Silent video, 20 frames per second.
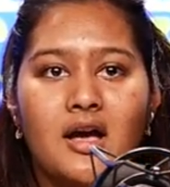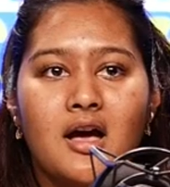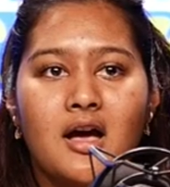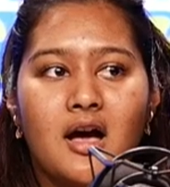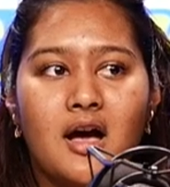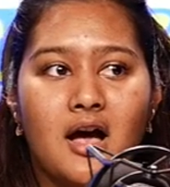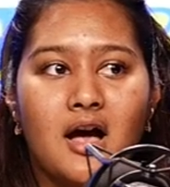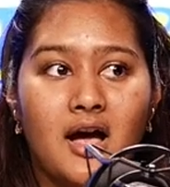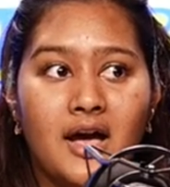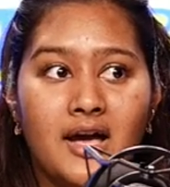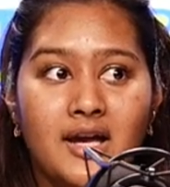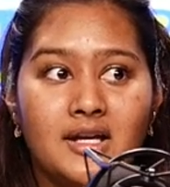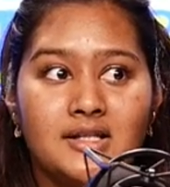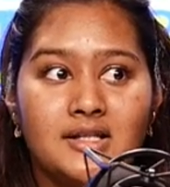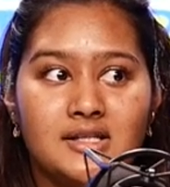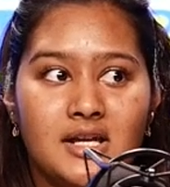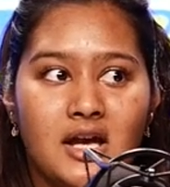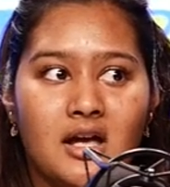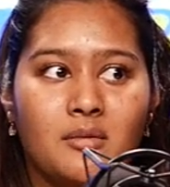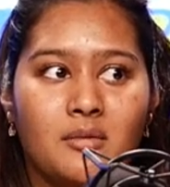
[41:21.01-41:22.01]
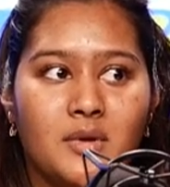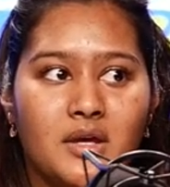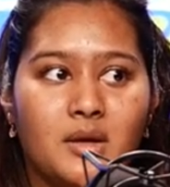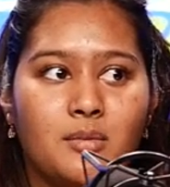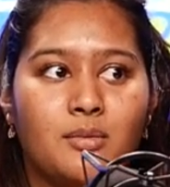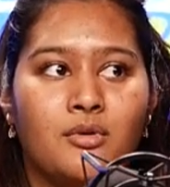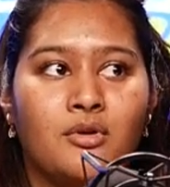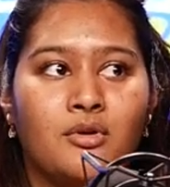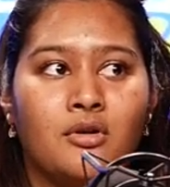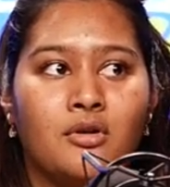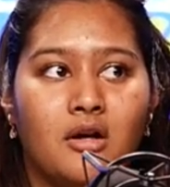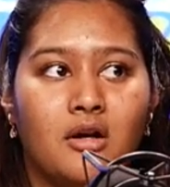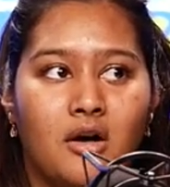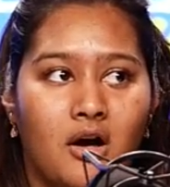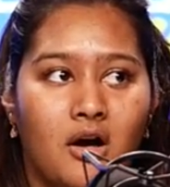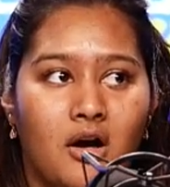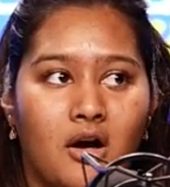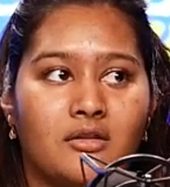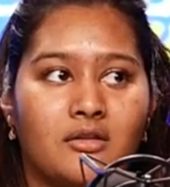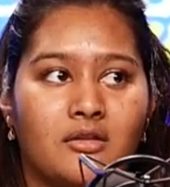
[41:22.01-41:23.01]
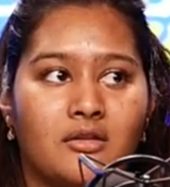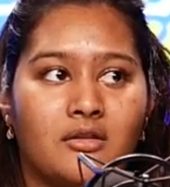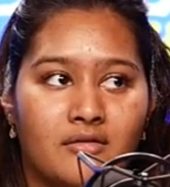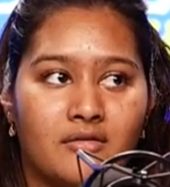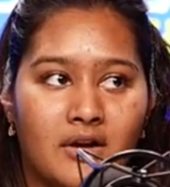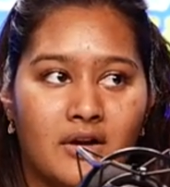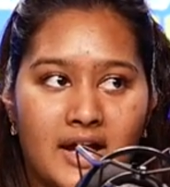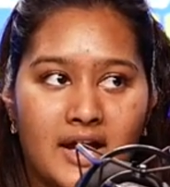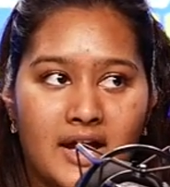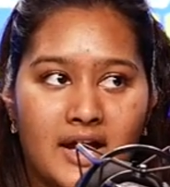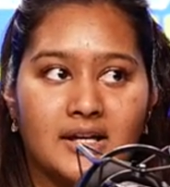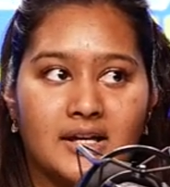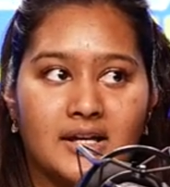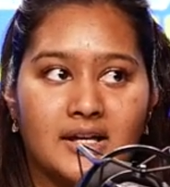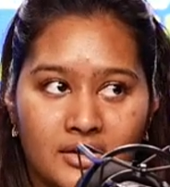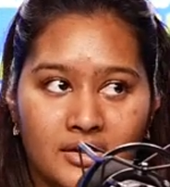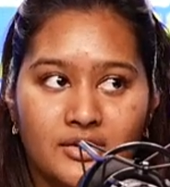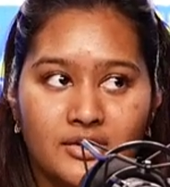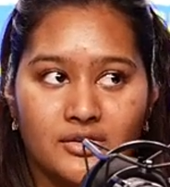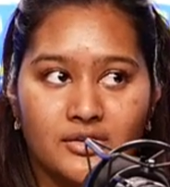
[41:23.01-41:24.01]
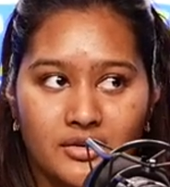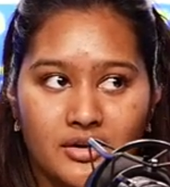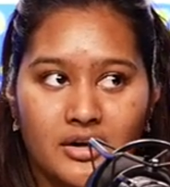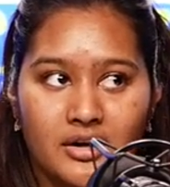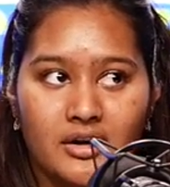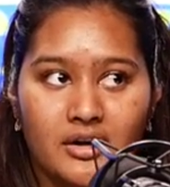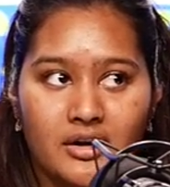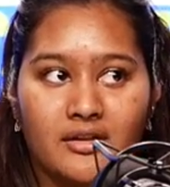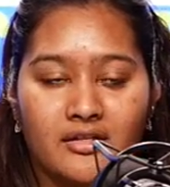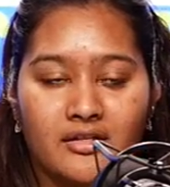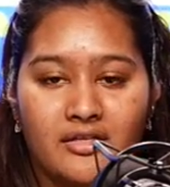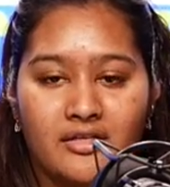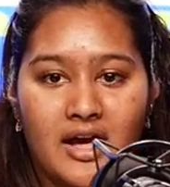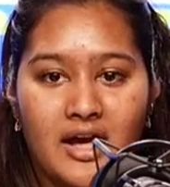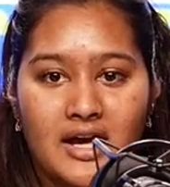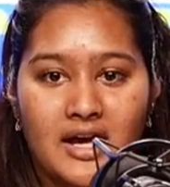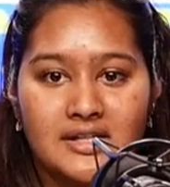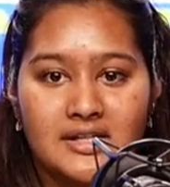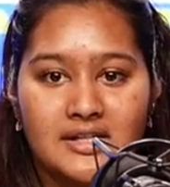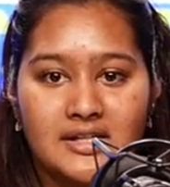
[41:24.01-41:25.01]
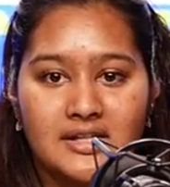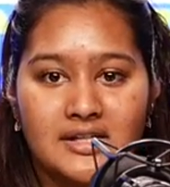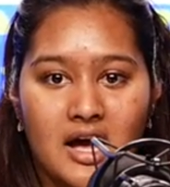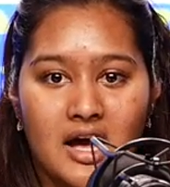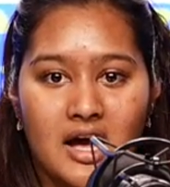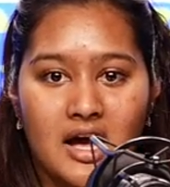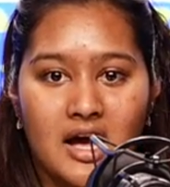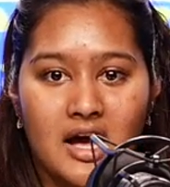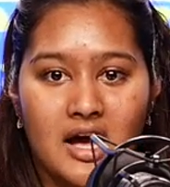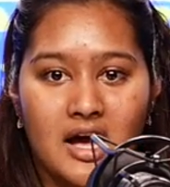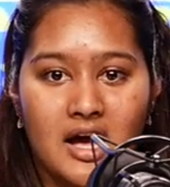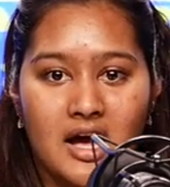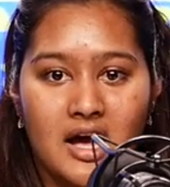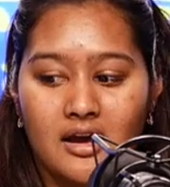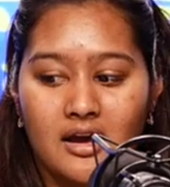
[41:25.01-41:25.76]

I tell people on the regular that I